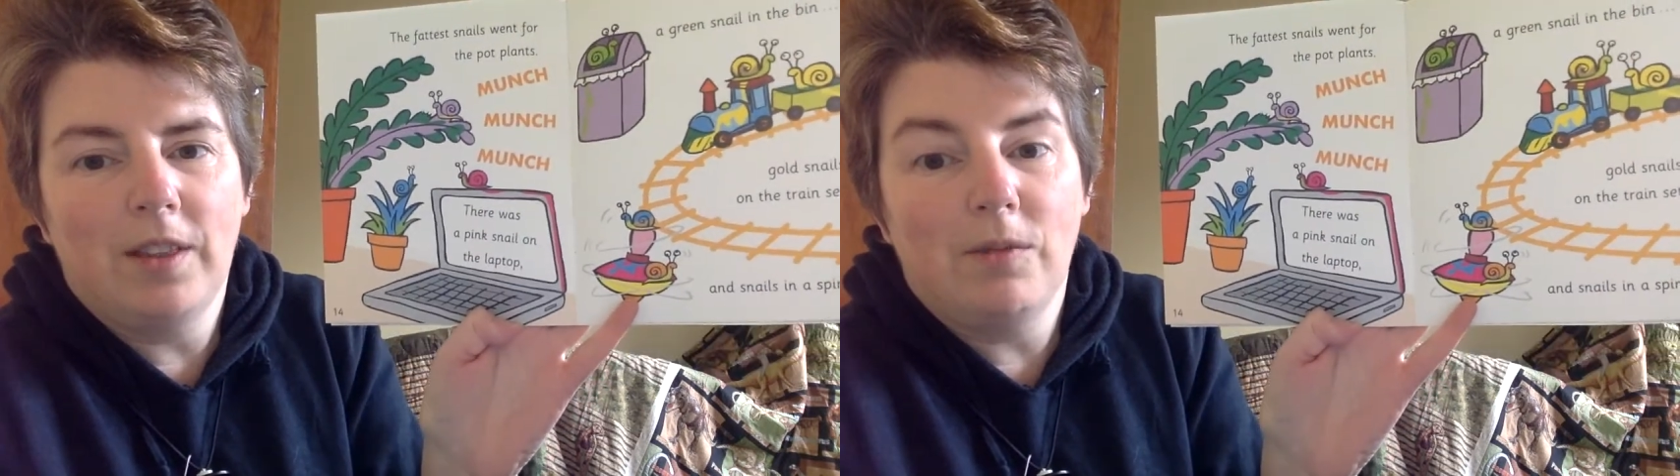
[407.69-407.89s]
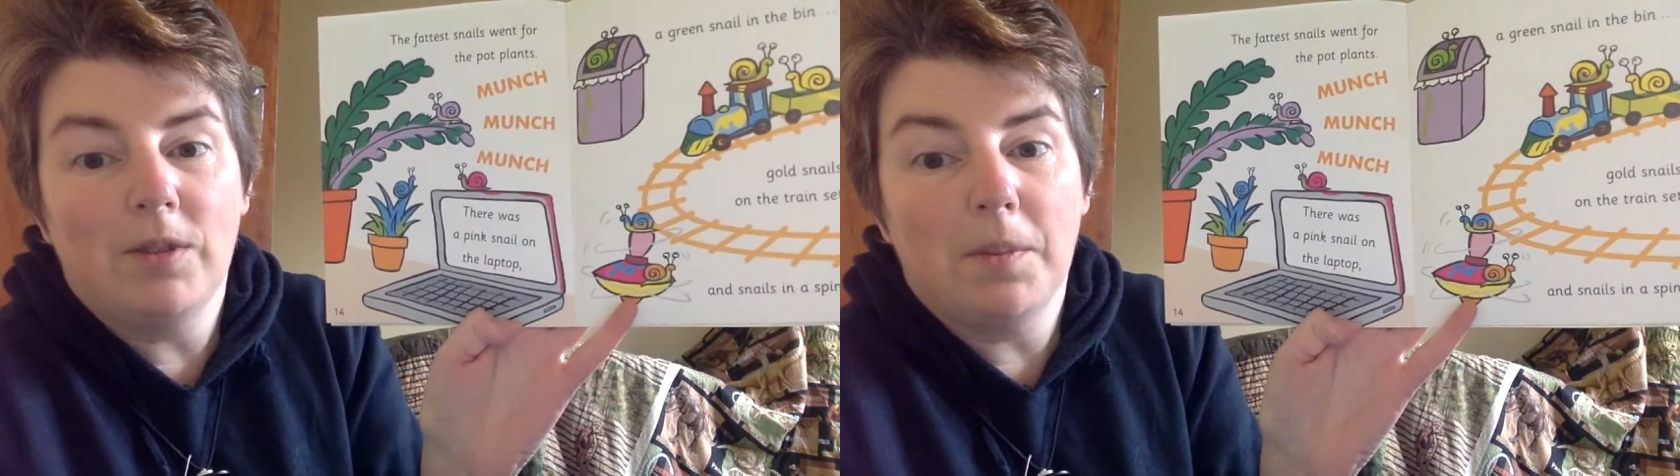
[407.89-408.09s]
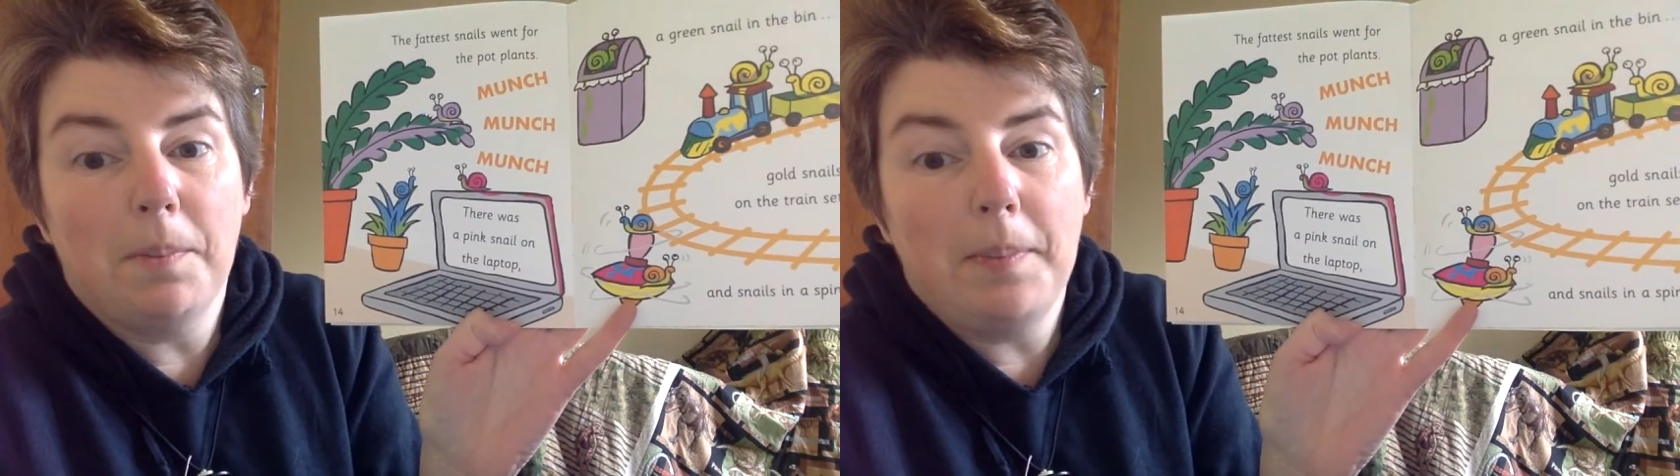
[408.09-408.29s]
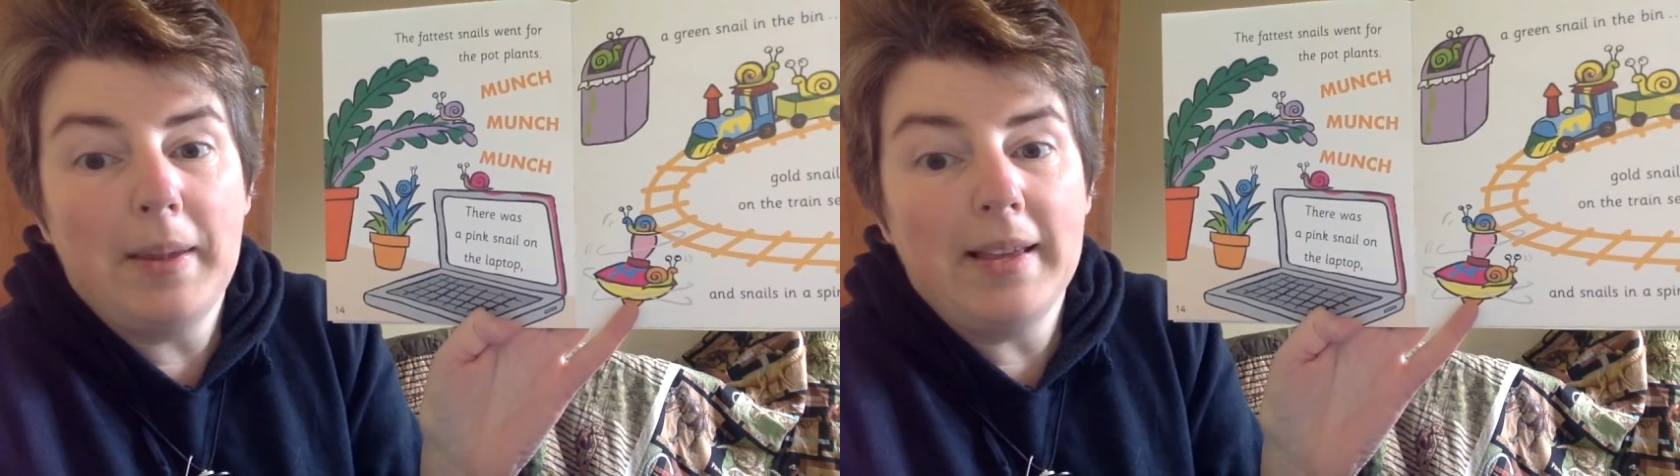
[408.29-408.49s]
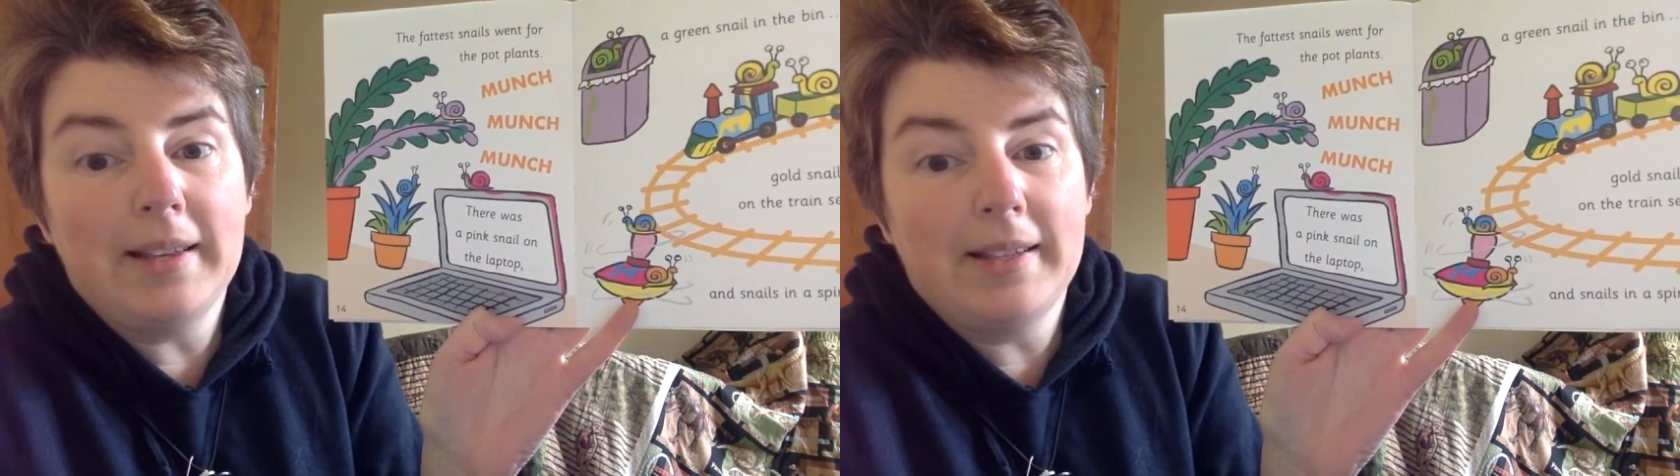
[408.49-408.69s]
There was a
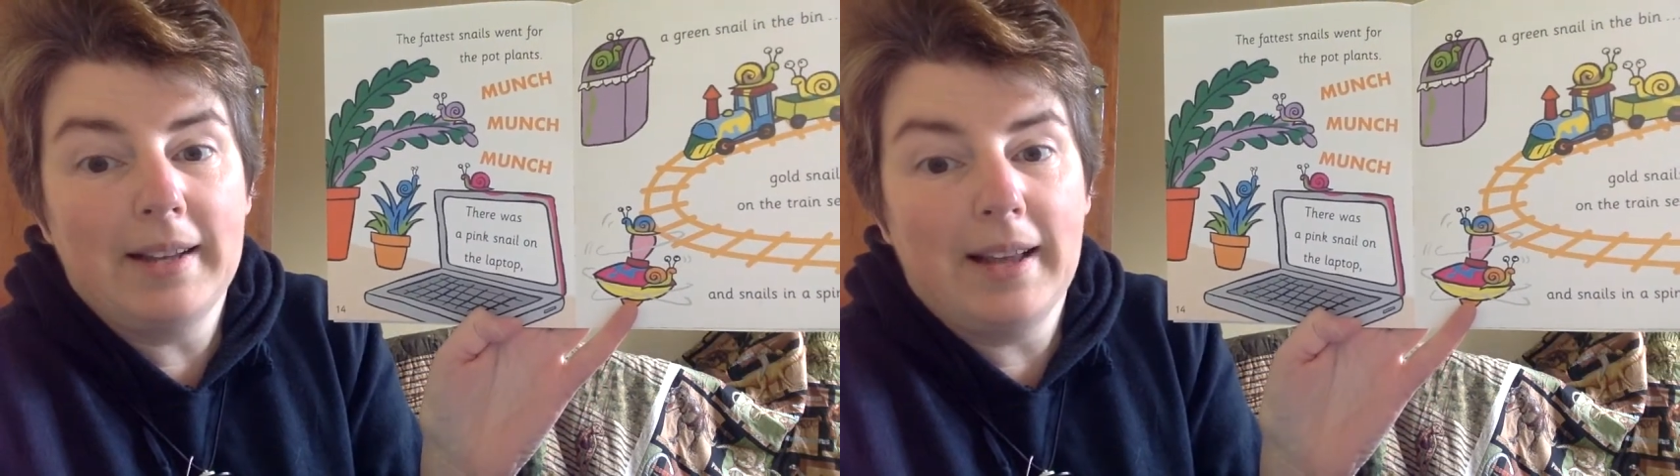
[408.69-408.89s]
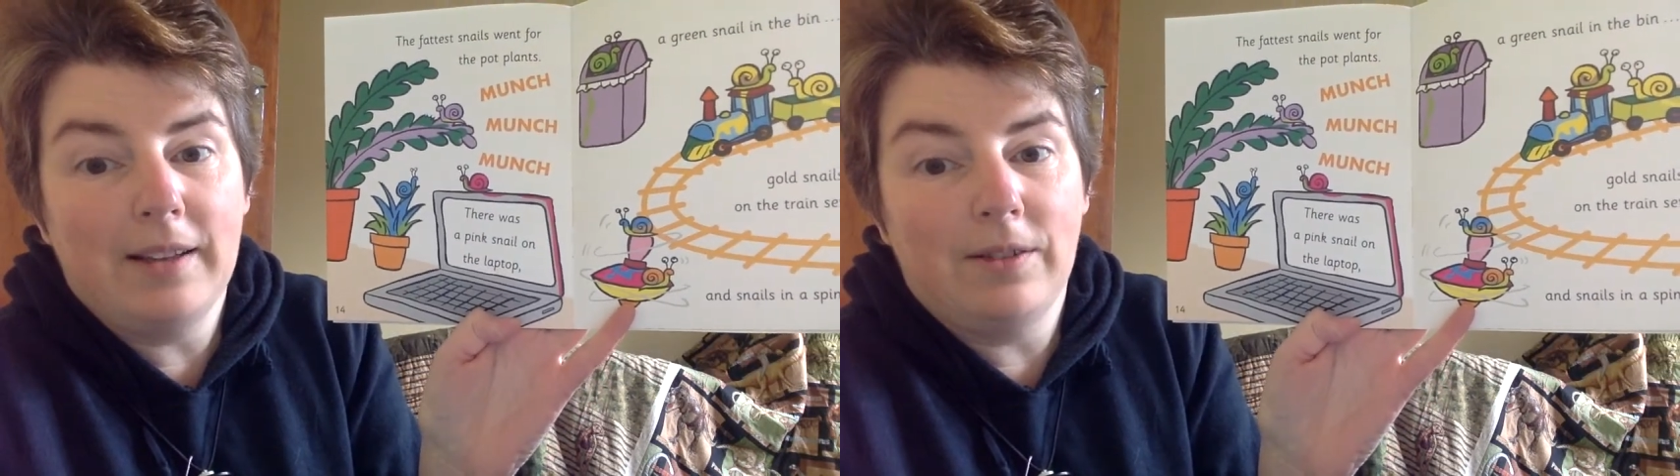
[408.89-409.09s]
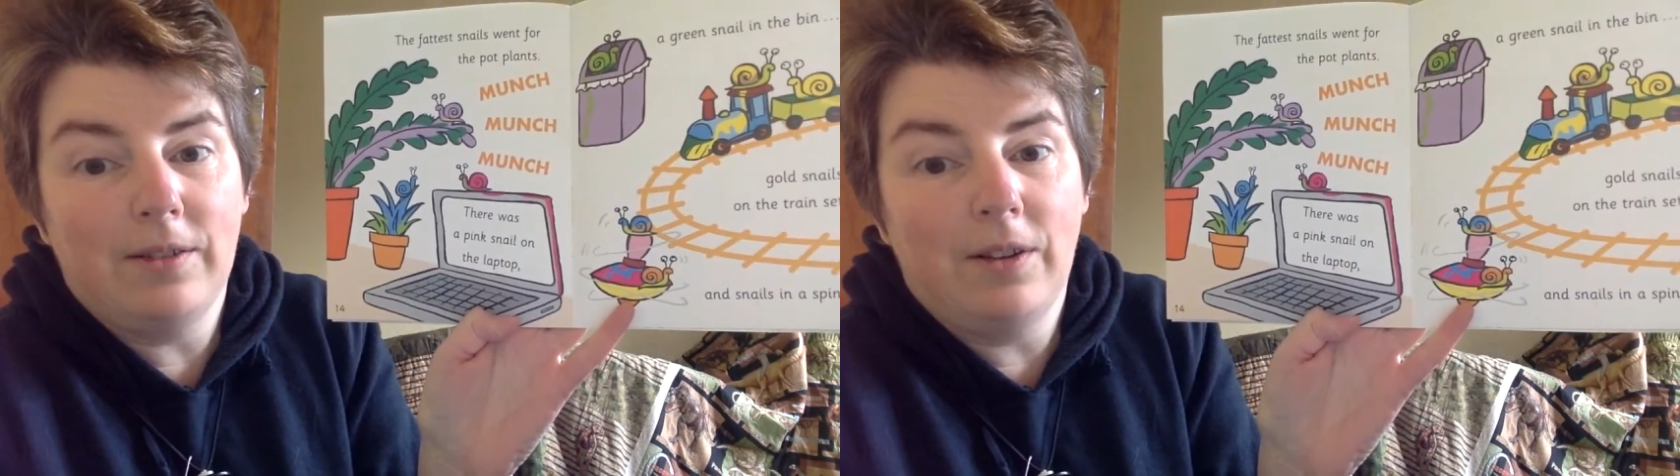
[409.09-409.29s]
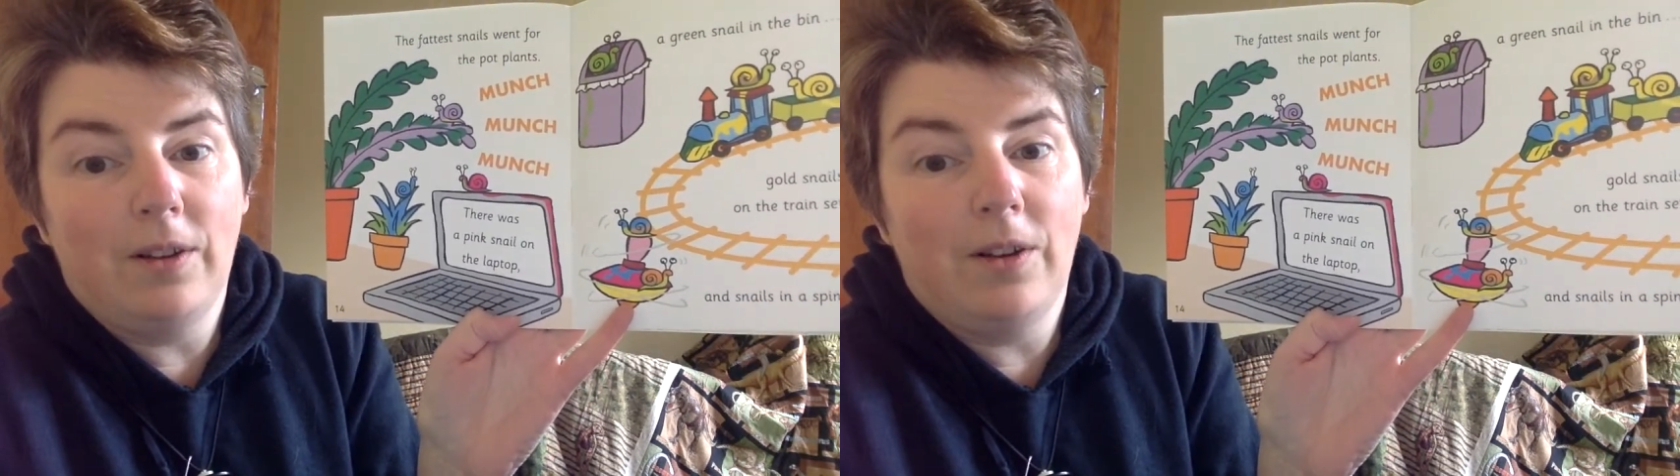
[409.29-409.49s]
pink snail